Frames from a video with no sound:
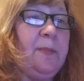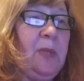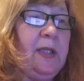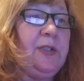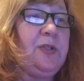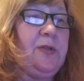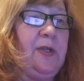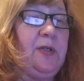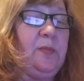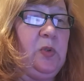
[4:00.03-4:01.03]
and monitor
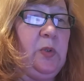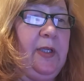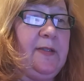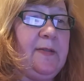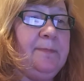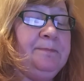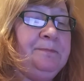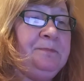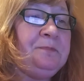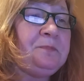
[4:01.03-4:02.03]
their employees.
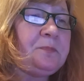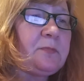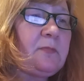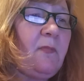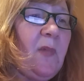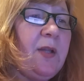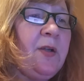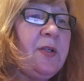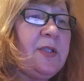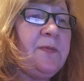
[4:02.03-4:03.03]

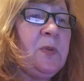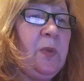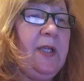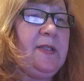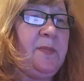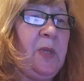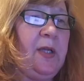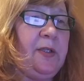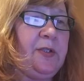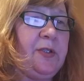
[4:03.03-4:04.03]
There are different ways to
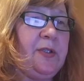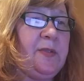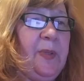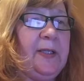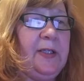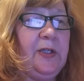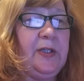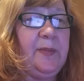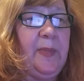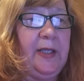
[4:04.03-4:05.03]
monitor depending
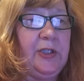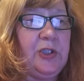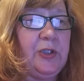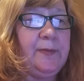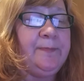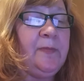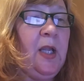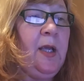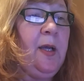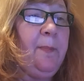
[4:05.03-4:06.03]
on the manager.
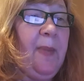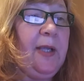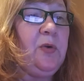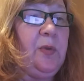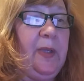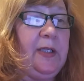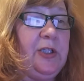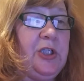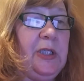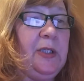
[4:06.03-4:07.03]

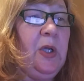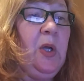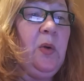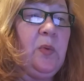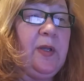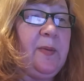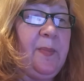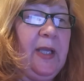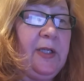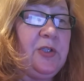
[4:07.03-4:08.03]
Micromanaging, where the
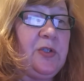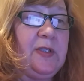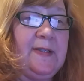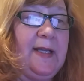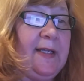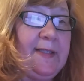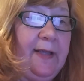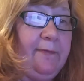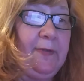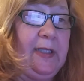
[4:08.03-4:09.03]
manager decides
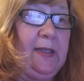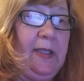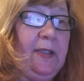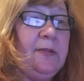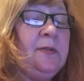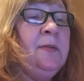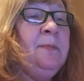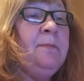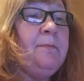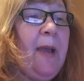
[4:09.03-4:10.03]
everything.
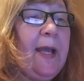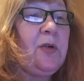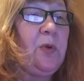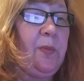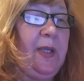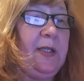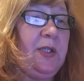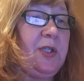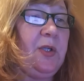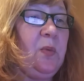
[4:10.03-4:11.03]

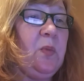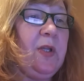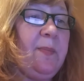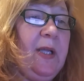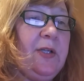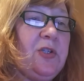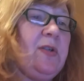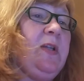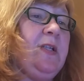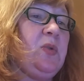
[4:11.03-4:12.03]
Macromanaging, where the
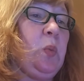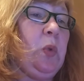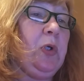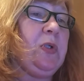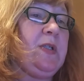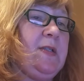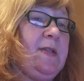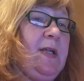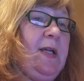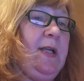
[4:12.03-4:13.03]
manager lets workers
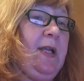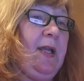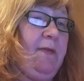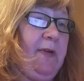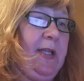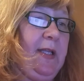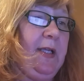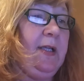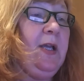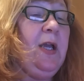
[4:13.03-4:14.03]
decide
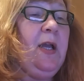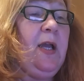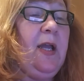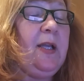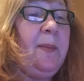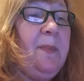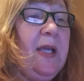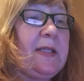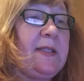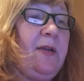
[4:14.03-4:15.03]
everything. And a
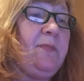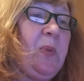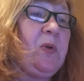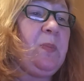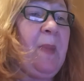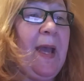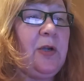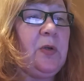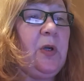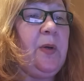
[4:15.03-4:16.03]
mix of both
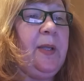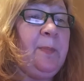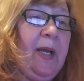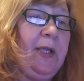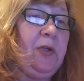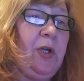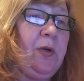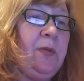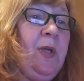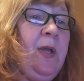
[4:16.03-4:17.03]
macro and
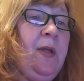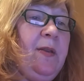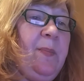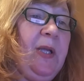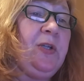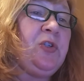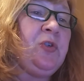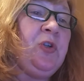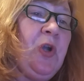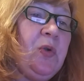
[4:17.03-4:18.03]
micro. The
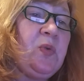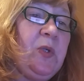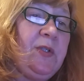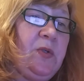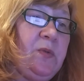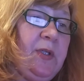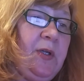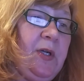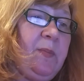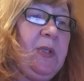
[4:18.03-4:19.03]
manager knows what is going
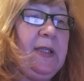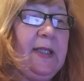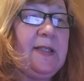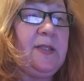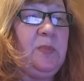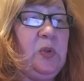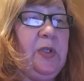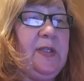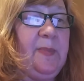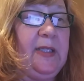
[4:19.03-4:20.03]
on but lets
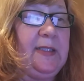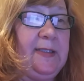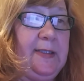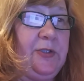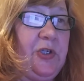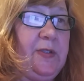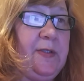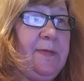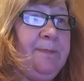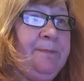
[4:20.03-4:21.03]
employees make
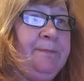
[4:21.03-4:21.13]
decisions.